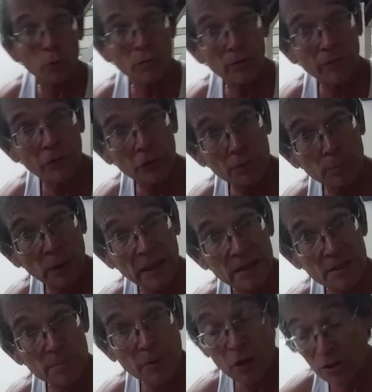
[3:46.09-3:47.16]
in the first
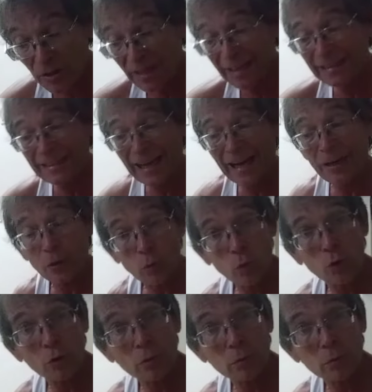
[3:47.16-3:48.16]
place, because the entire world